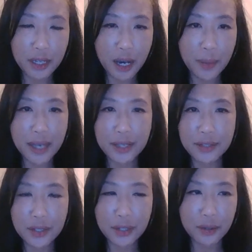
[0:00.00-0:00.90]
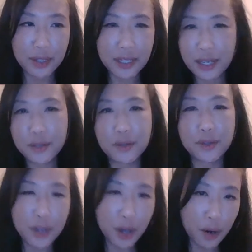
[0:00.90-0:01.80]
come as, a yes
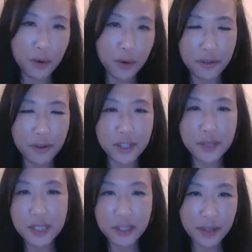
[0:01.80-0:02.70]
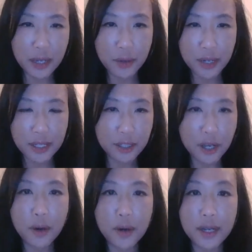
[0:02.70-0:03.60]
or a no, or a very specific inquiry, just,
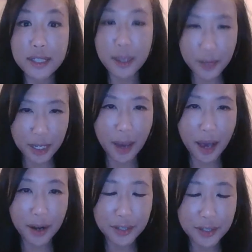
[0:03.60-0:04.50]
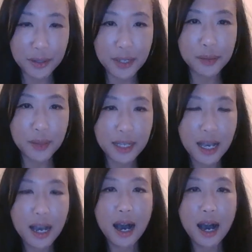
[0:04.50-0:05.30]
a subject matter. So this was,